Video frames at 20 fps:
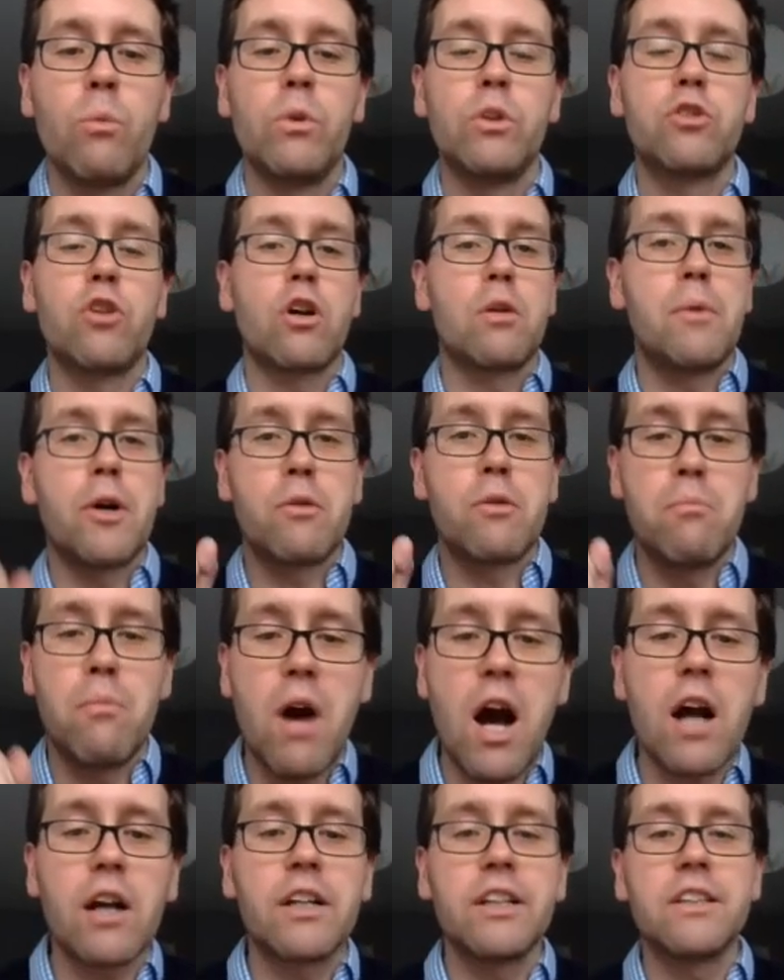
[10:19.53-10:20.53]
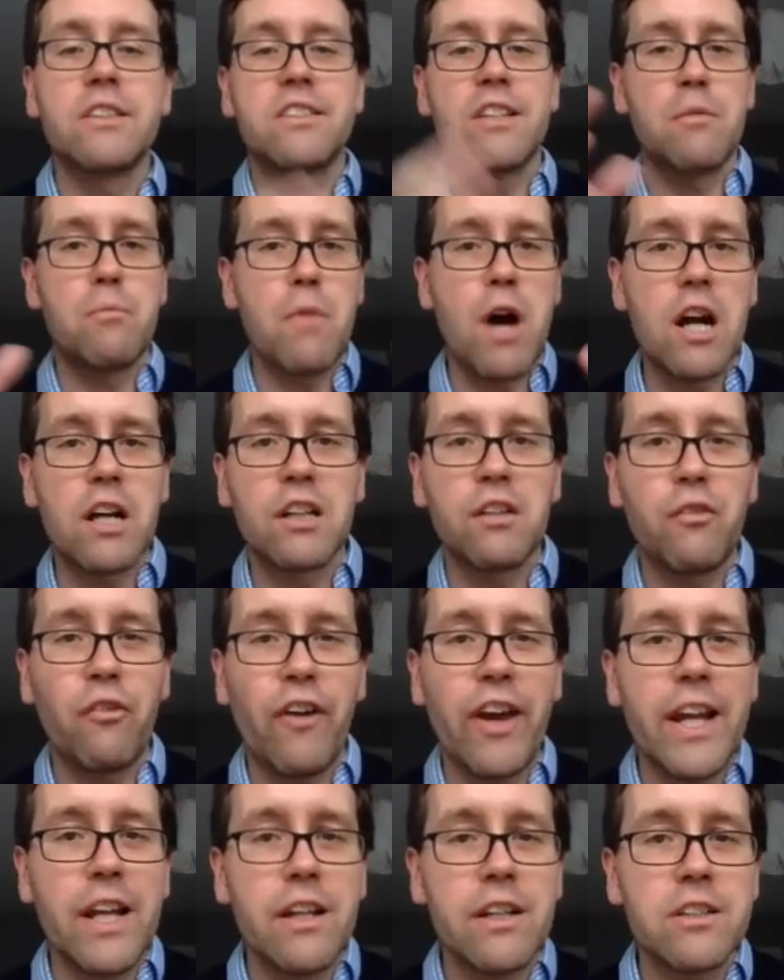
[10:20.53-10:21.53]
talk about markets and market
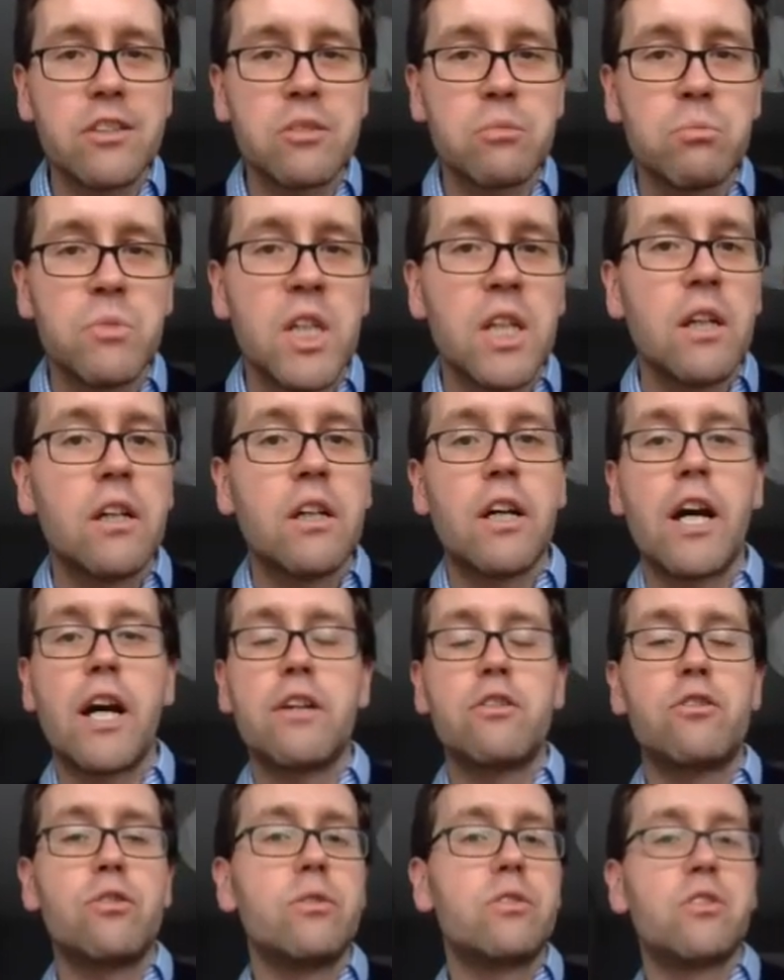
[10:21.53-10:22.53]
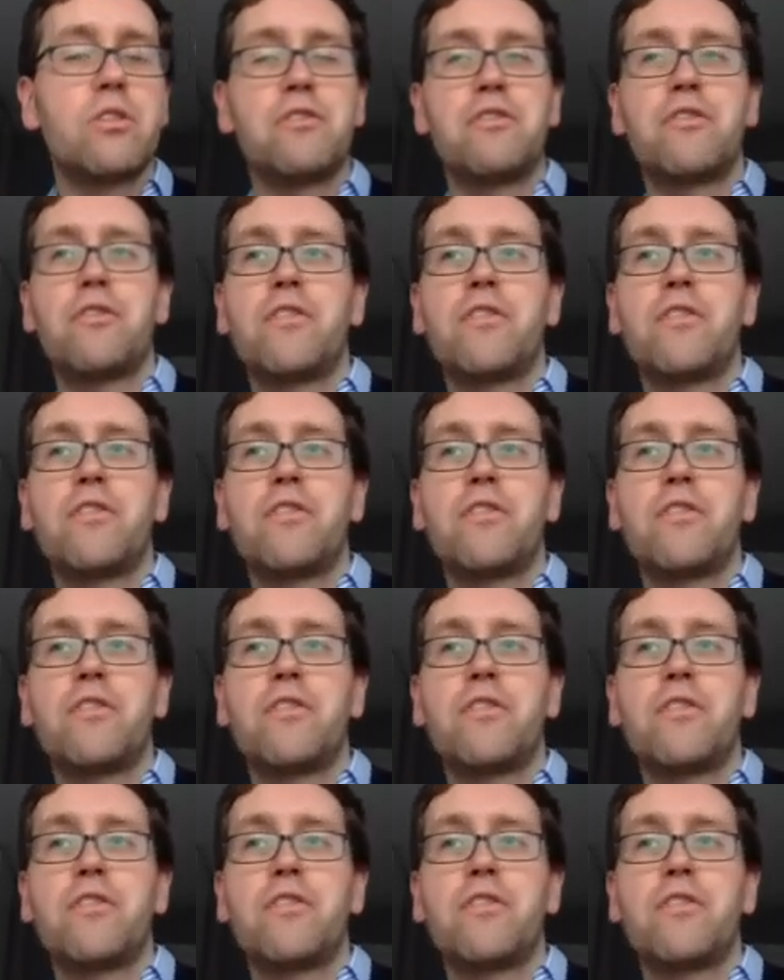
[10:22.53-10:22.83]
failures to sort of